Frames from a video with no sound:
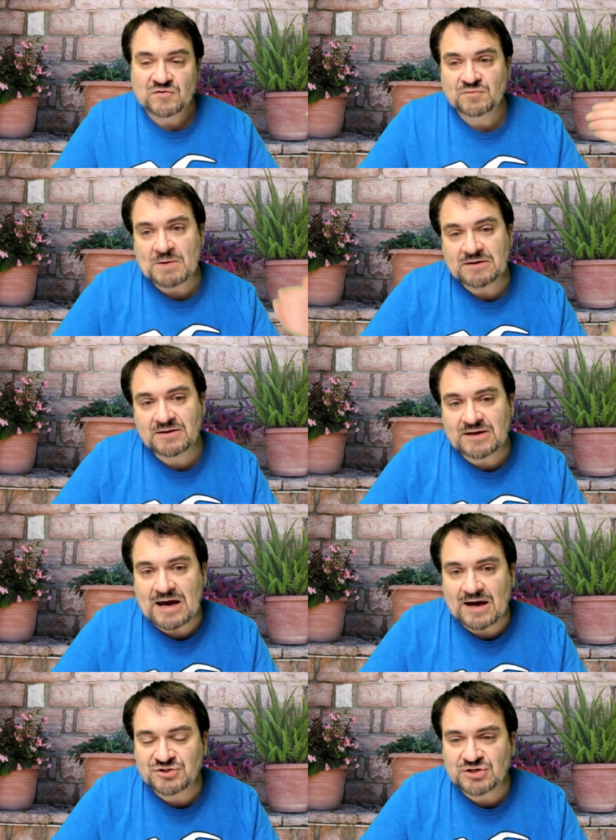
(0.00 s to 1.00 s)
spending the
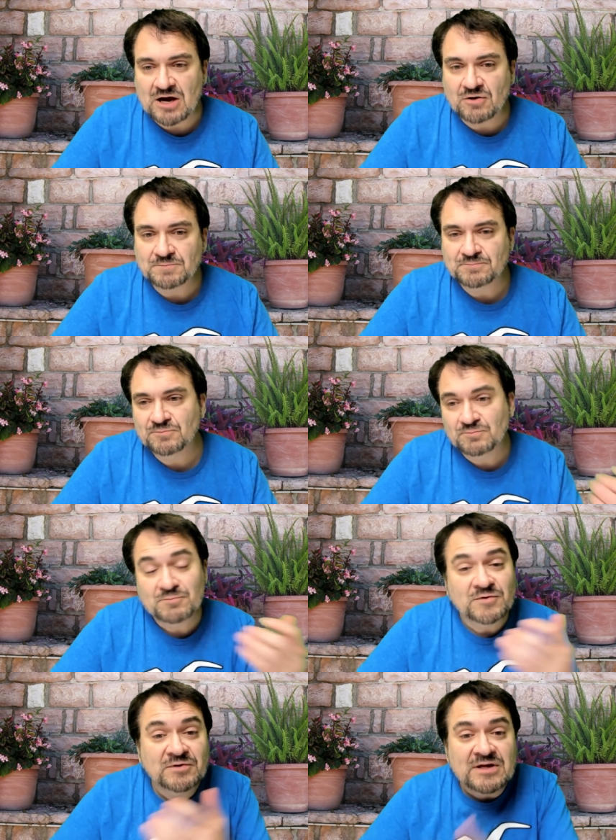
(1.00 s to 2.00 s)
cash out,
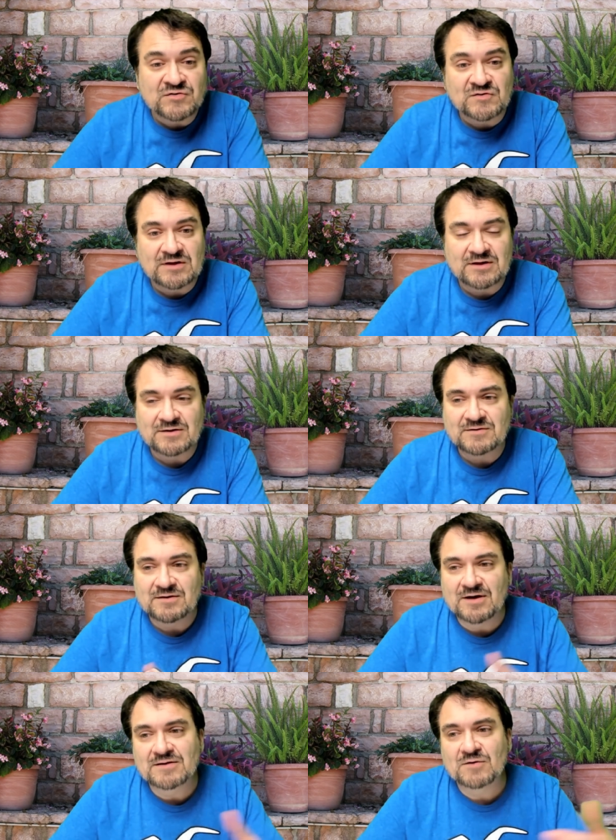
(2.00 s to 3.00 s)
listing it,
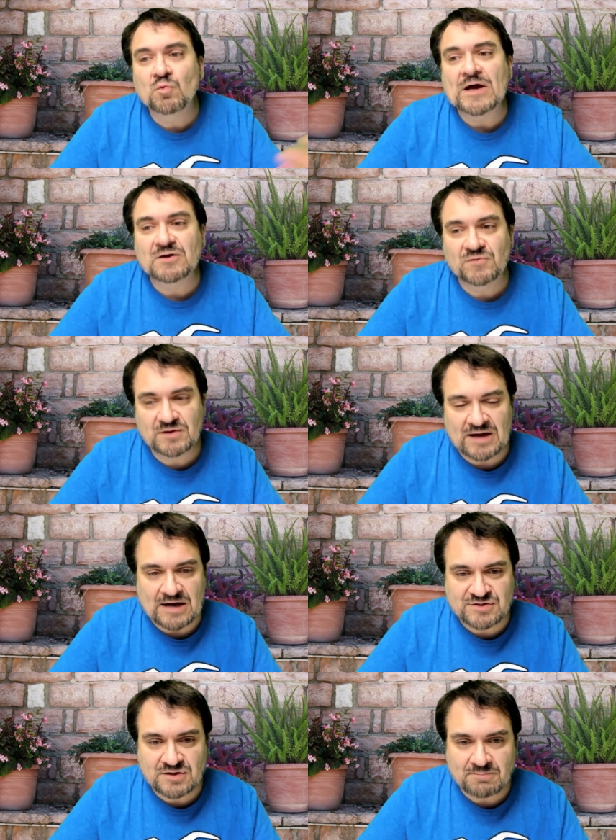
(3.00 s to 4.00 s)
and then waiting for the
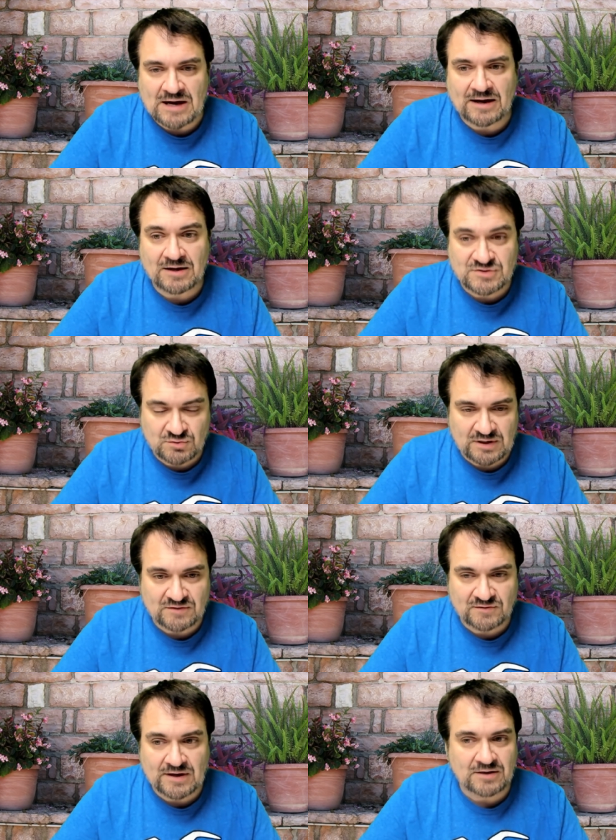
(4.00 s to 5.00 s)
cash to come back in two
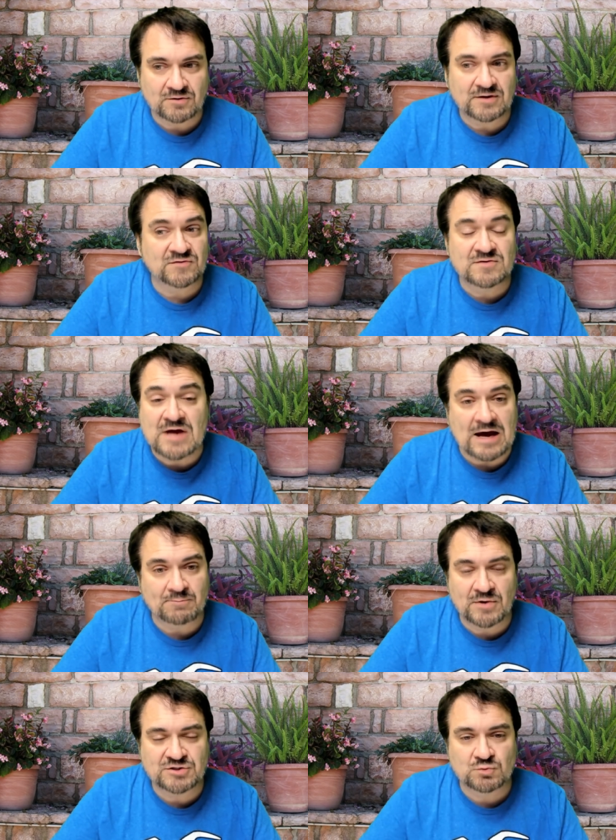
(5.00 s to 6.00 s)
days later is not
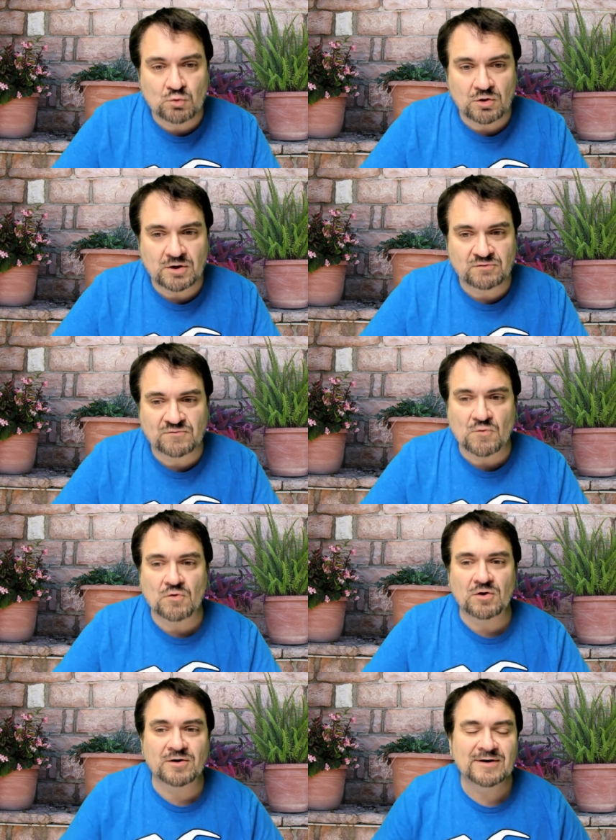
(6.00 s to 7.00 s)
much work
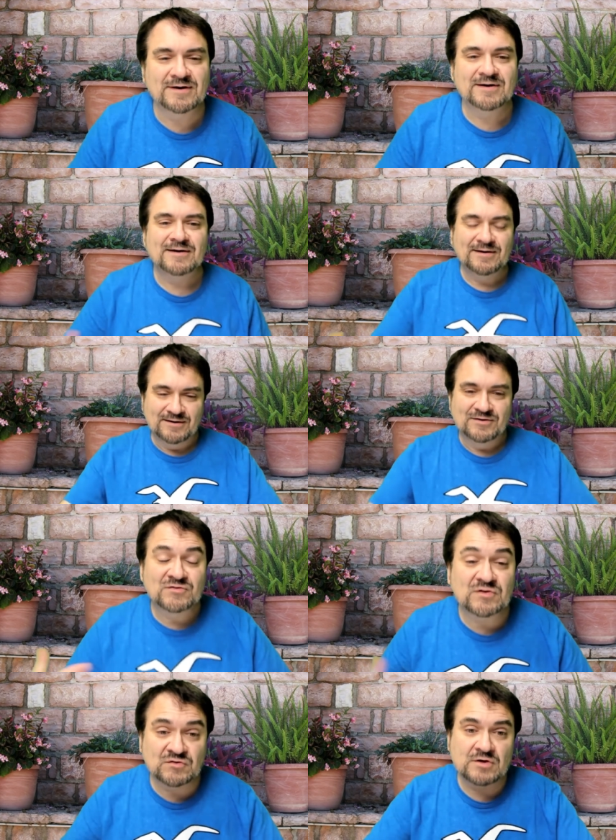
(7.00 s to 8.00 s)
for
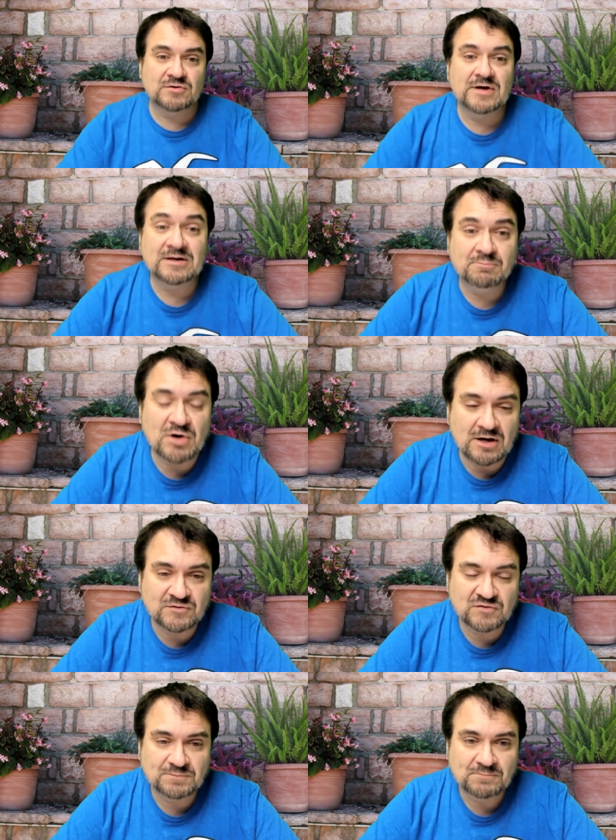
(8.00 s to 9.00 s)
six hundred and eighty
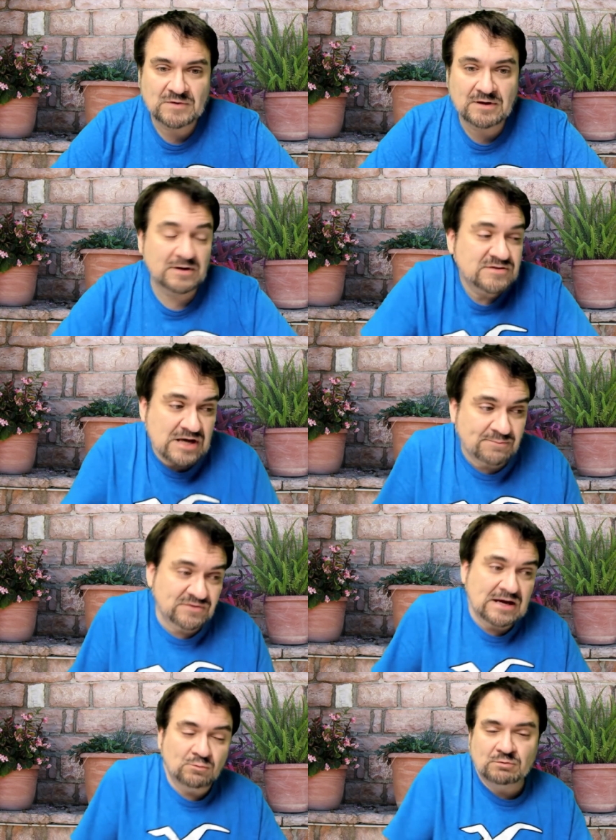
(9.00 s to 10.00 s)
bucks. And on top
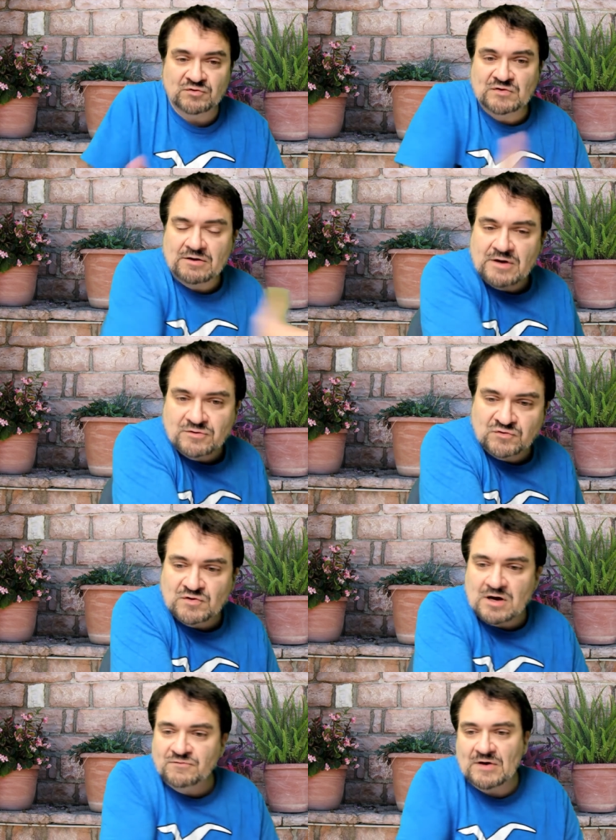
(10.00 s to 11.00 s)
of that, we were selling other
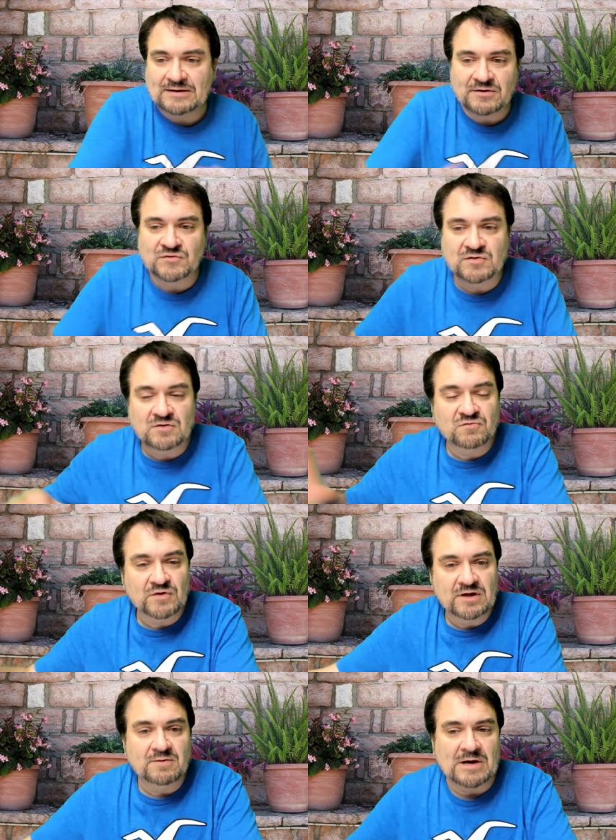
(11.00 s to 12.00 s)
stuff. I list it and
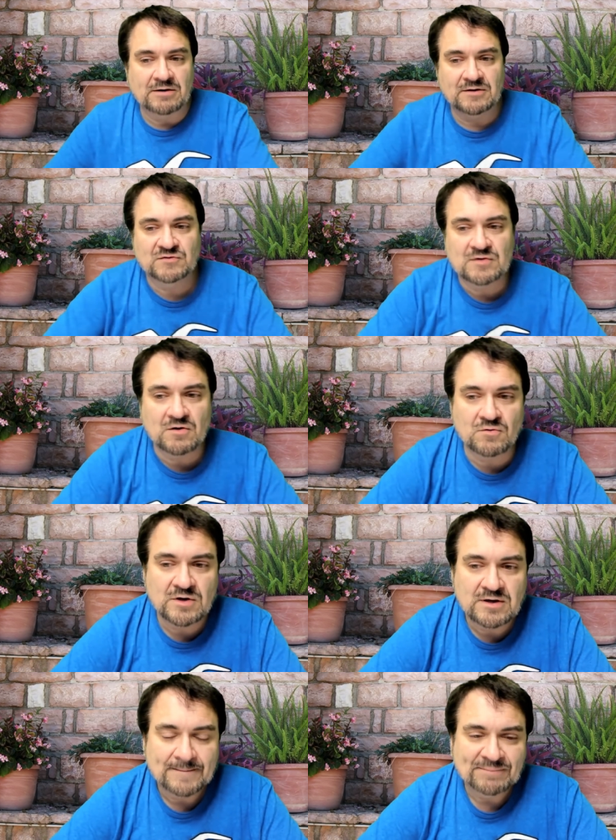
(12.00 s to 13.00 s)
forget about it. So